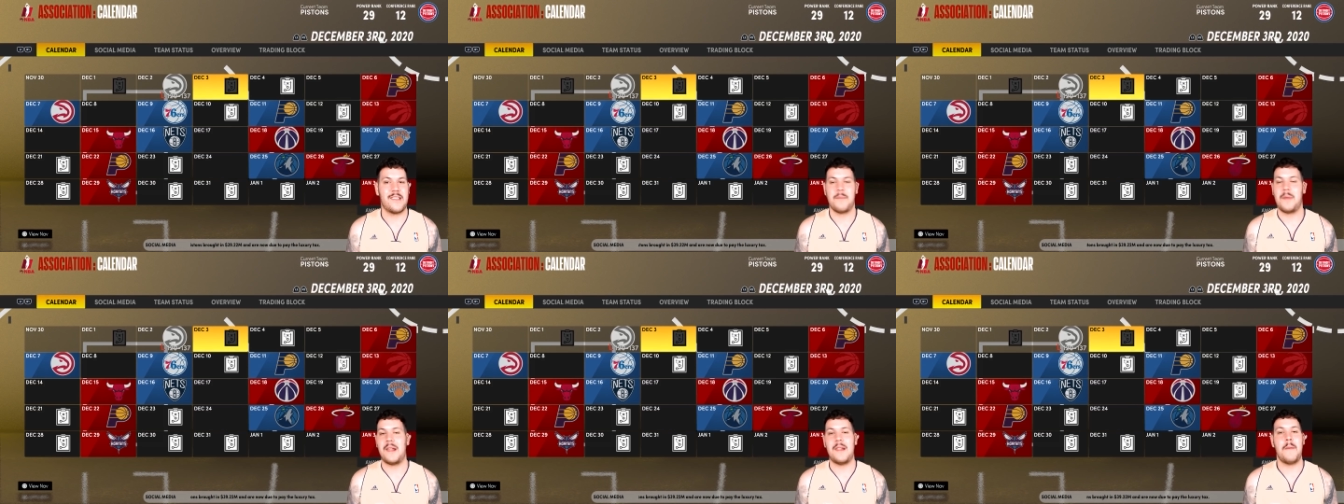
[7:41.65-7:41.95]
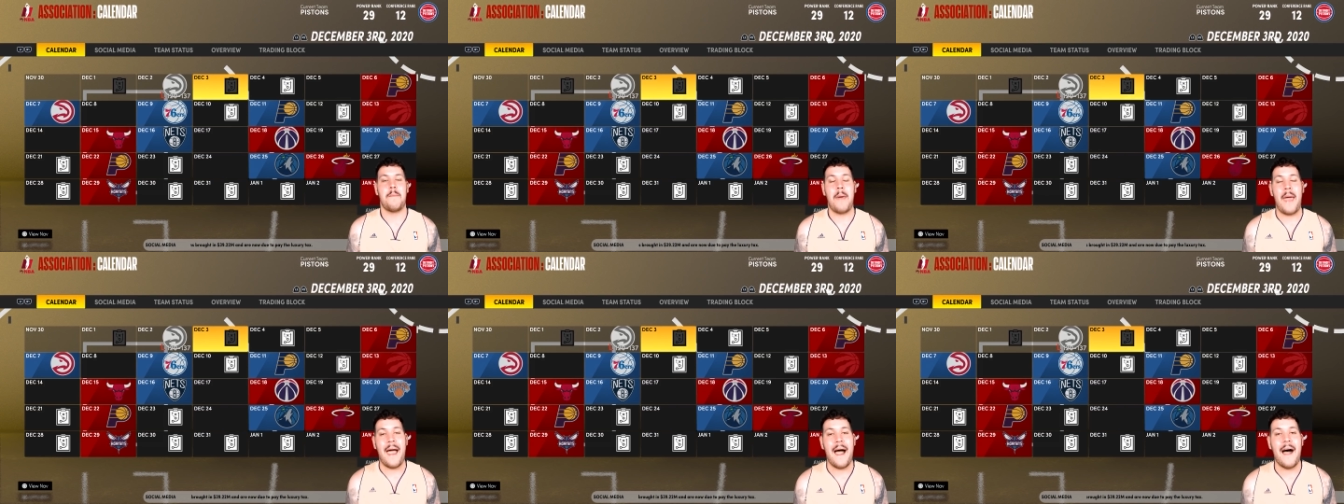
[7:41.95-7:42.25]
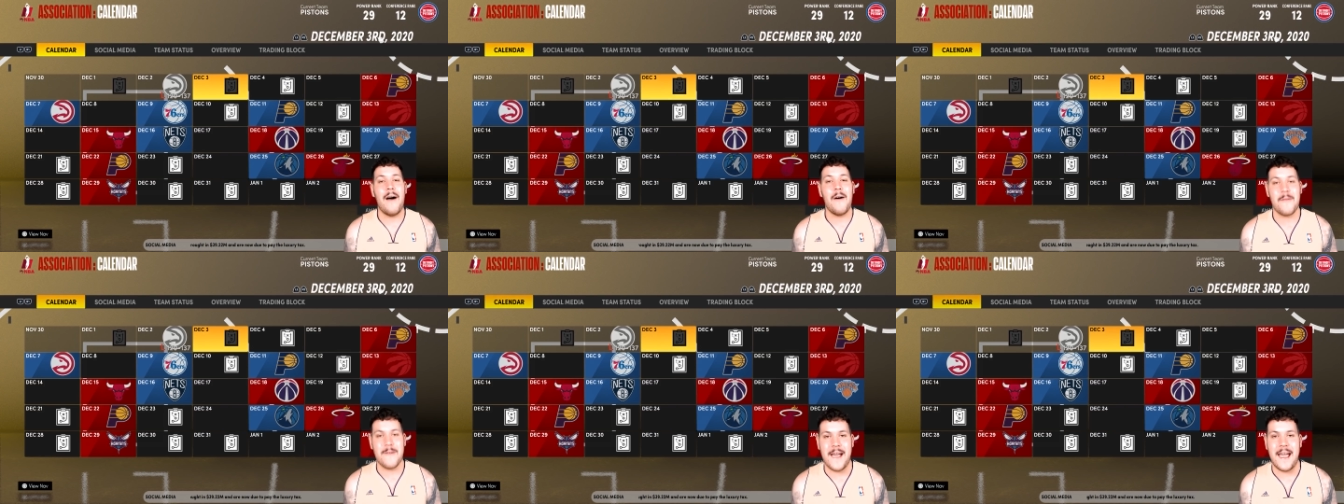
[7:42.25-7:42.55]
I mean, the
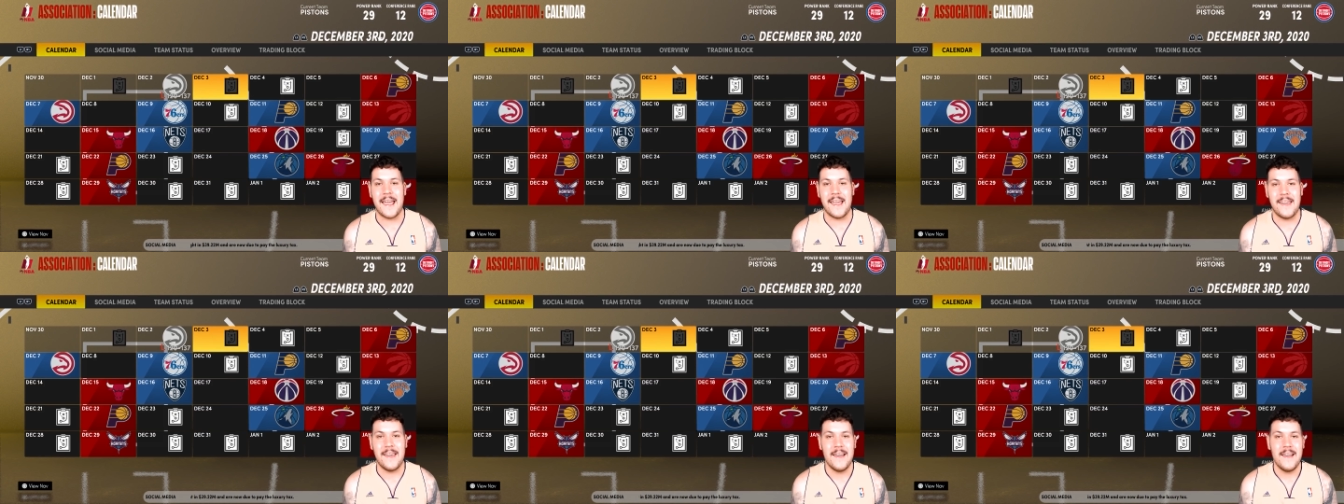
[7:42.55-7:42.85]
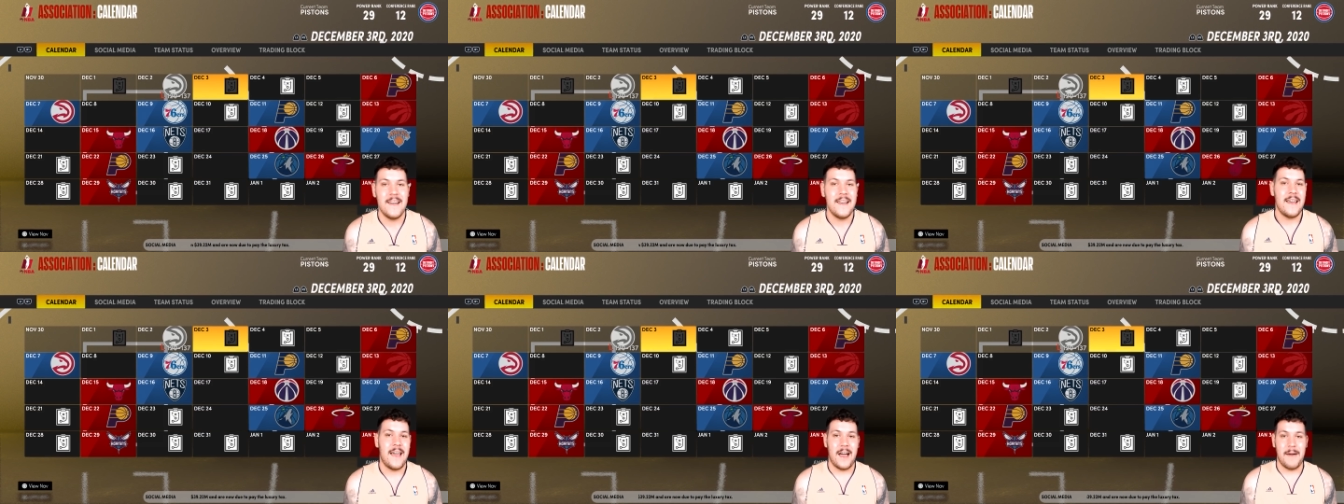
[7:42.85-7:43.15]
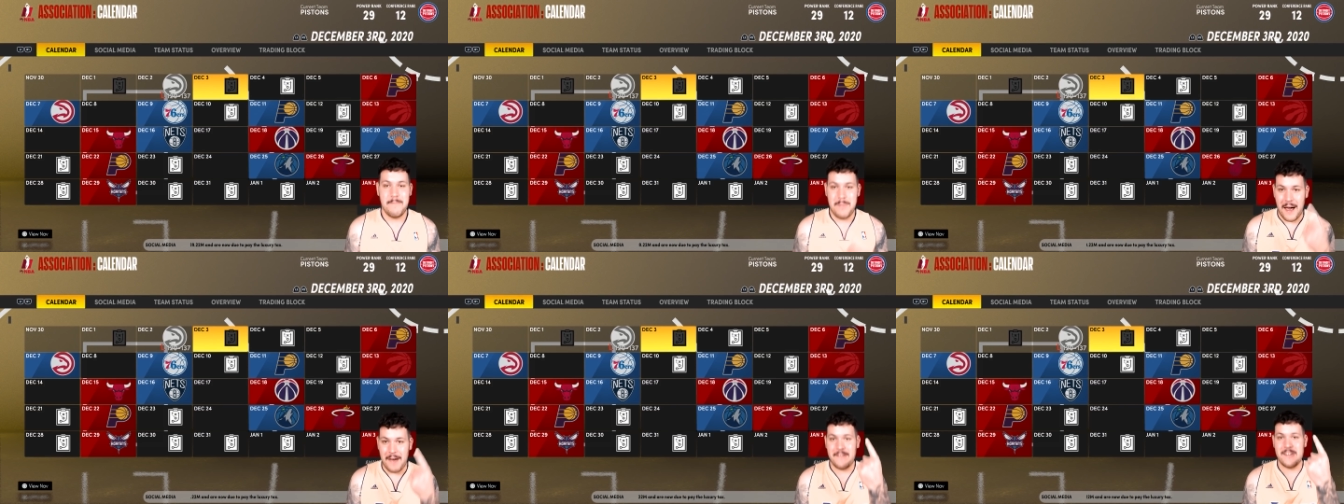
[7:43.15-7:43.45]
power rank
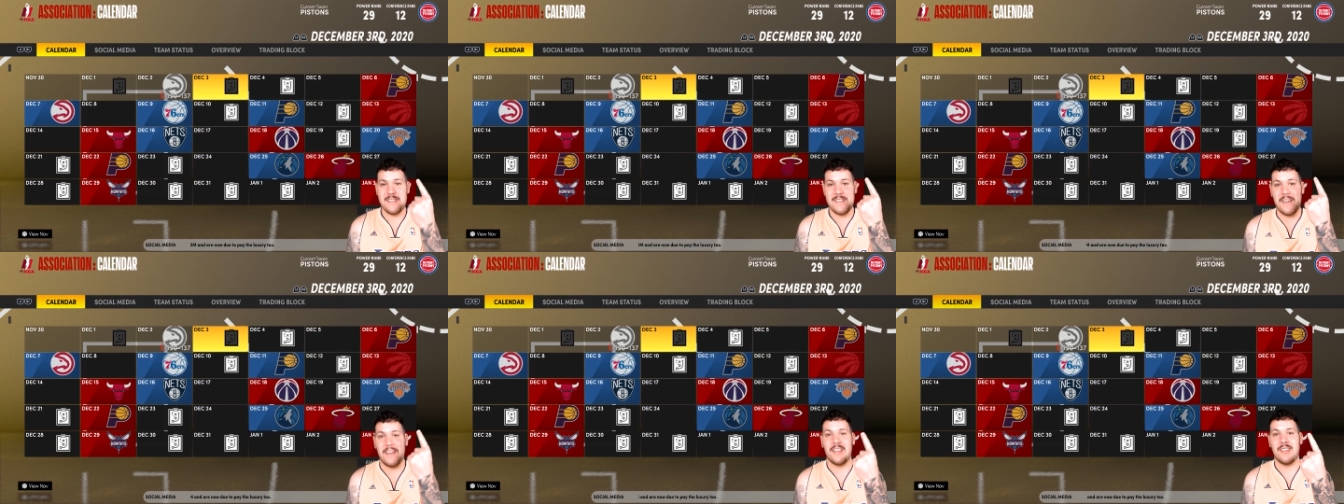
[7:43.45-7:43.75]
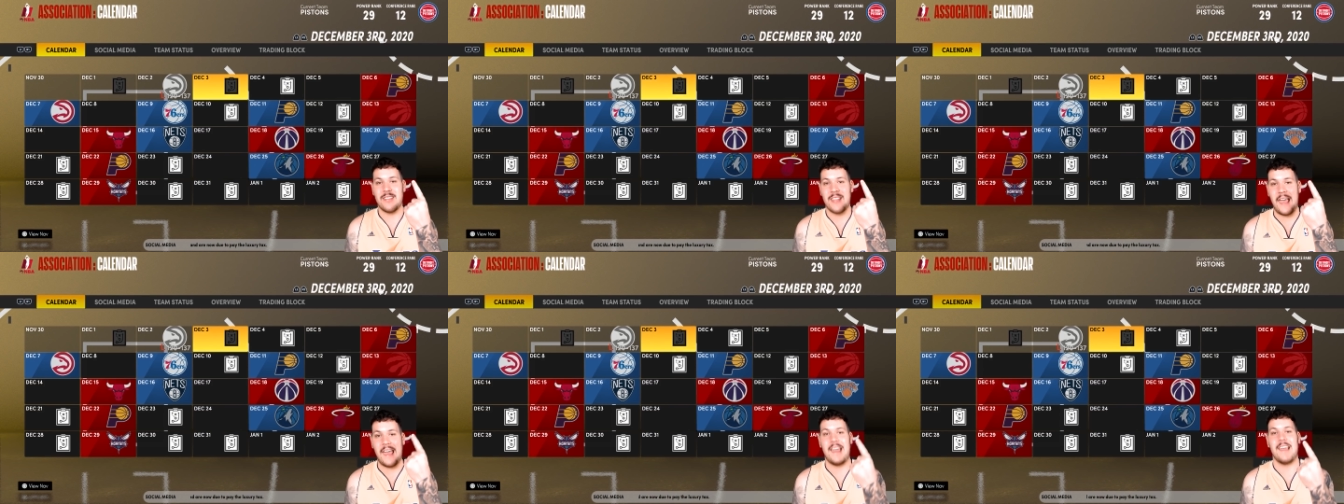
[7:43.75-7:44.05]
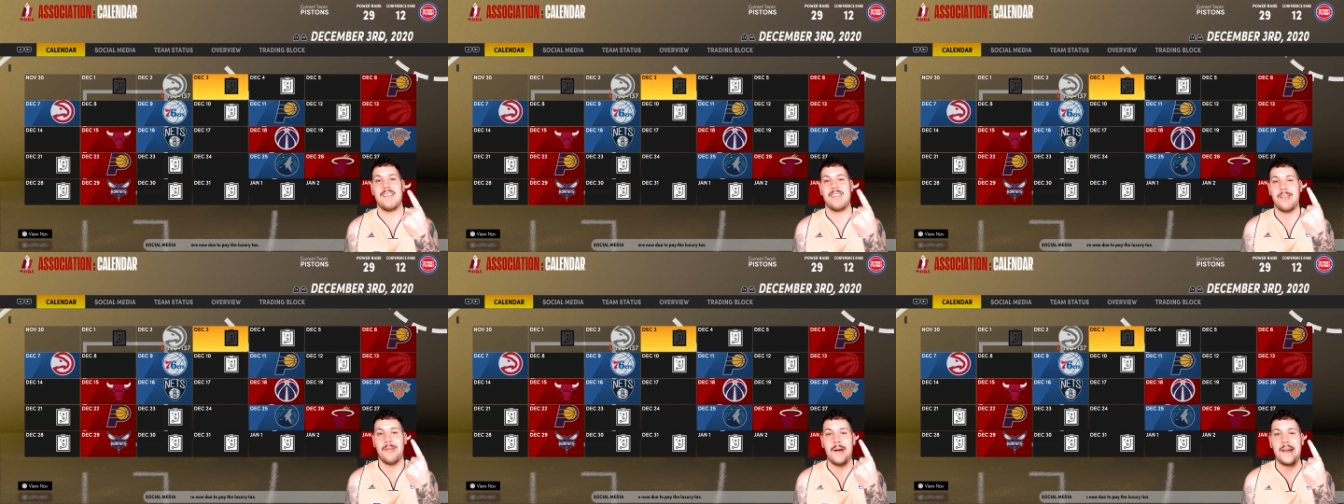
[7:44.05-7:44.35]
above, as you can see,
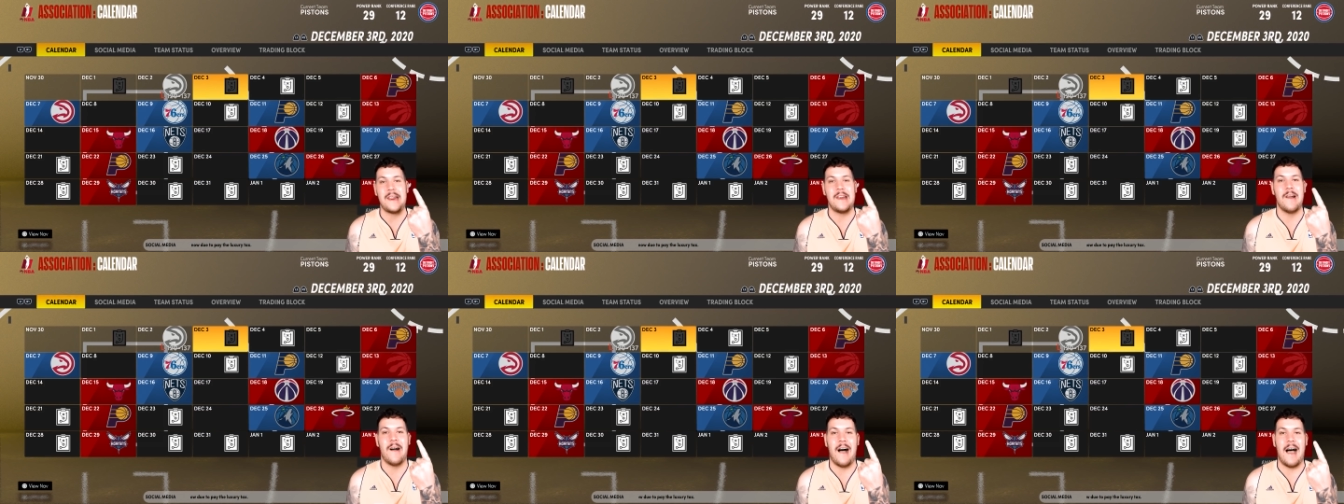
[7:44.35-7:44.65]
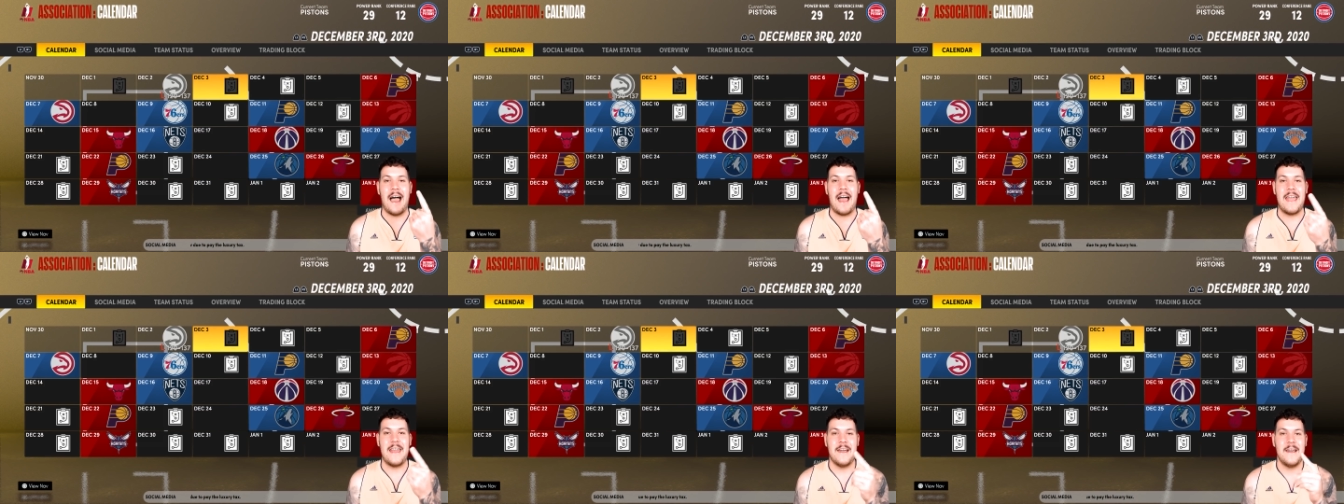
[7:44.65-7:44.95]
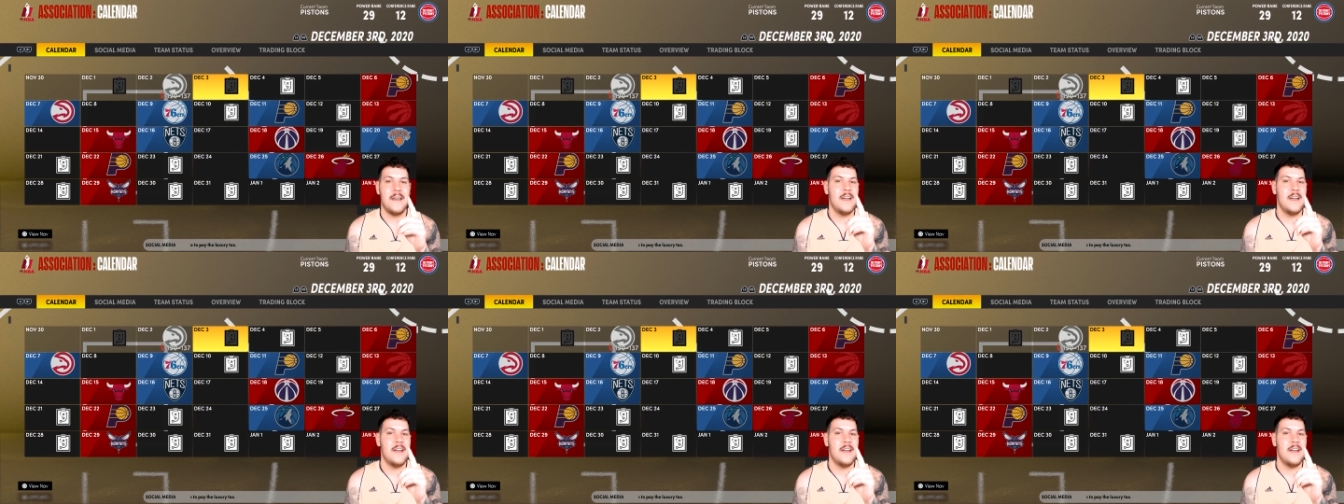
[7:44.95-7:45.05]
is 29.